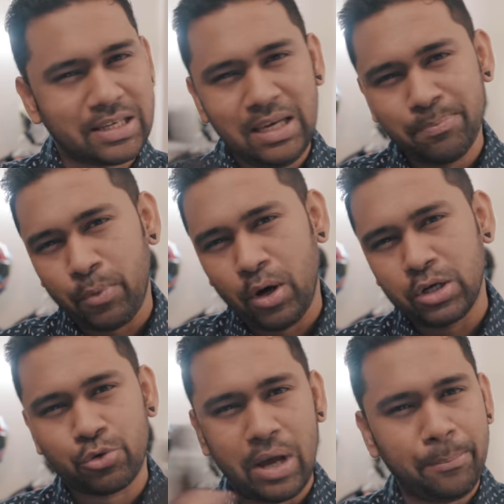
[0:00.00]
keep on
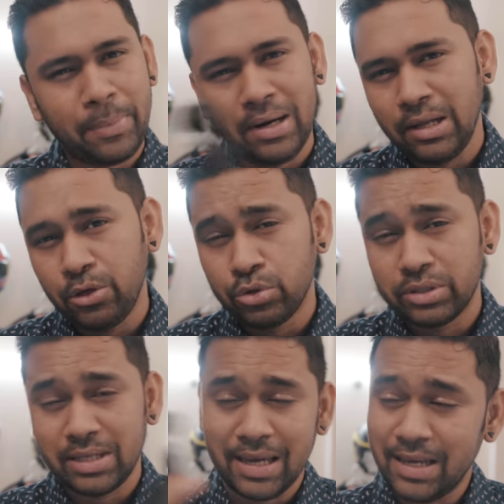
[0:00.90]
rampantly
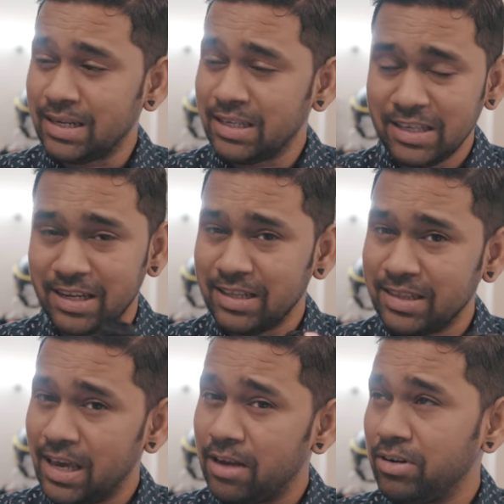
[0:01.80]
using it here
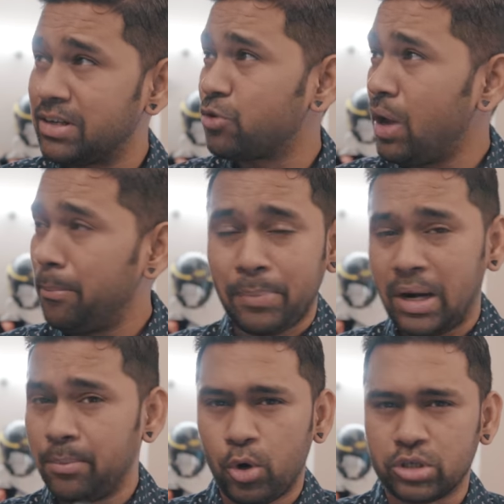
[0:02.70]
and there with
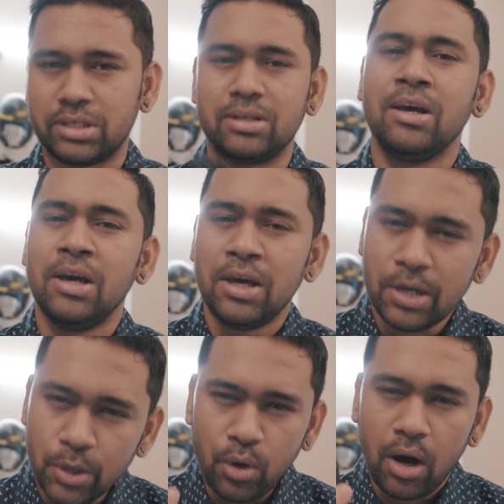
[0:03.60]
rampant motion.
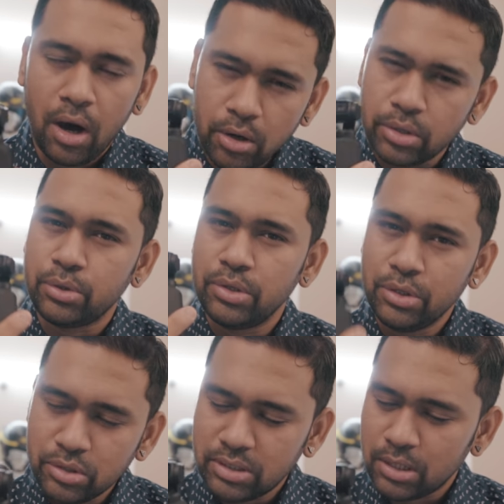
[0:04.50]
Know how to
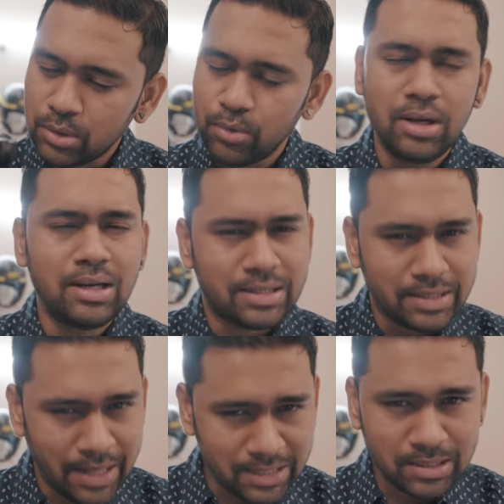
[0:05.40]
use the tool.
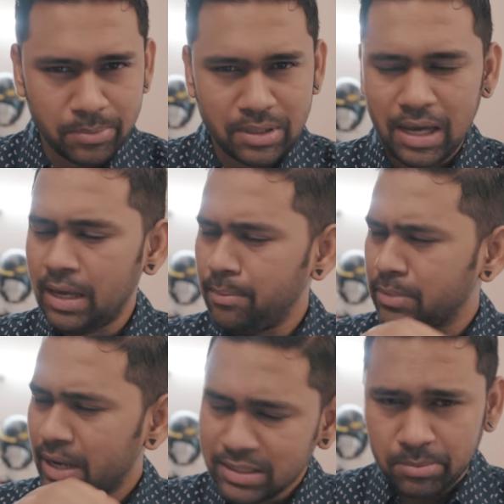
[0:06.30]
Take some
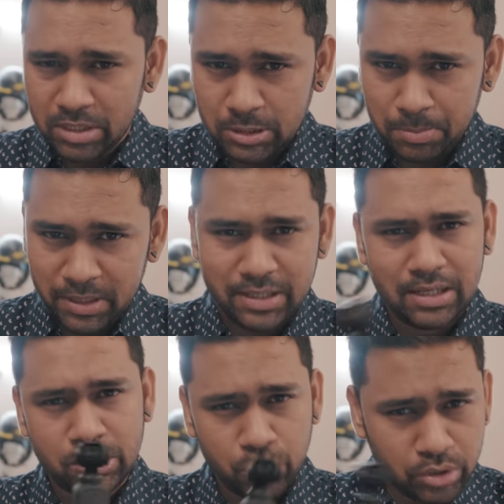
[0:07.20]
time, get some
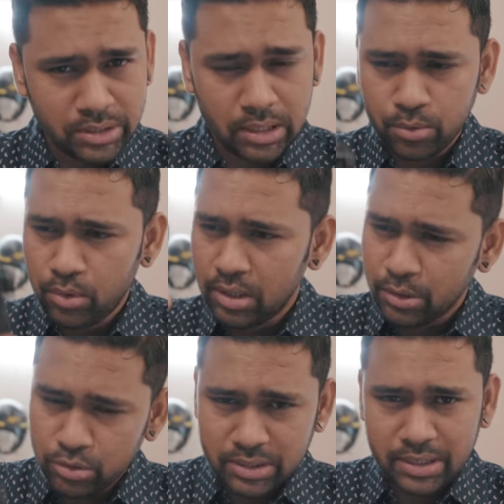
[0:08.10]
experience using the tool,
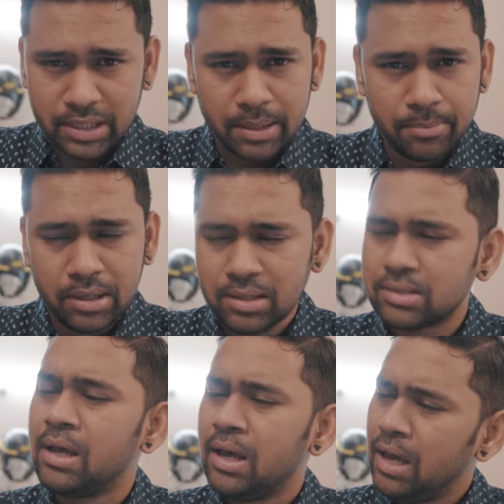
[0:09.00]
using the gimbal,
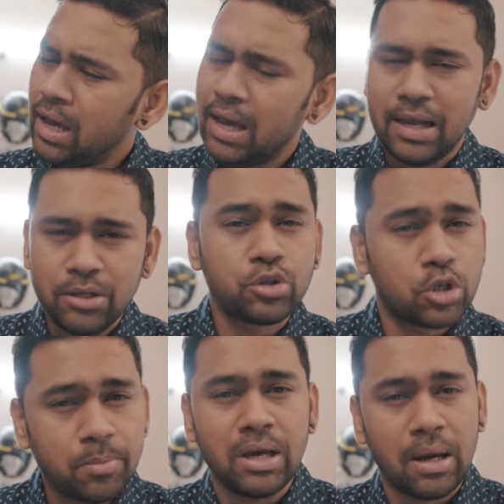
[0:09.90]
and you
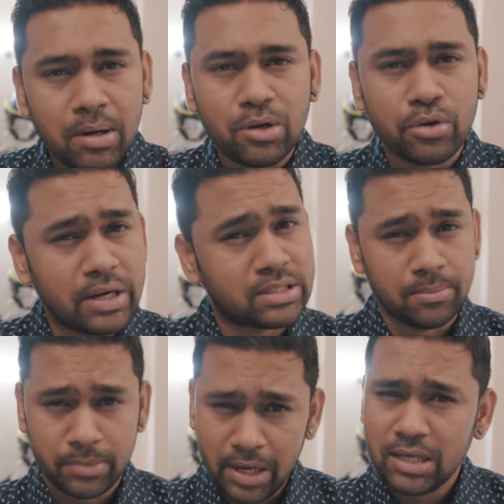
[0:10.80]
should be able to get
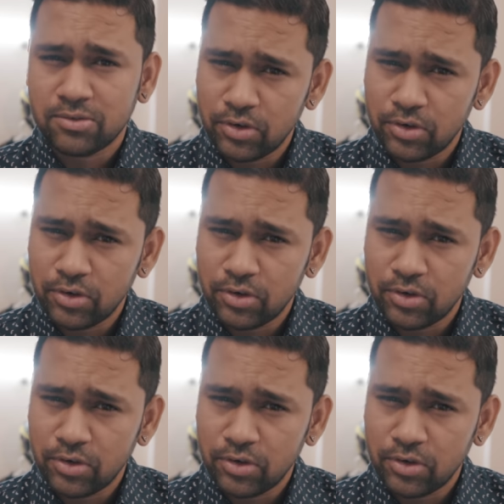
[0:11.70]
some nice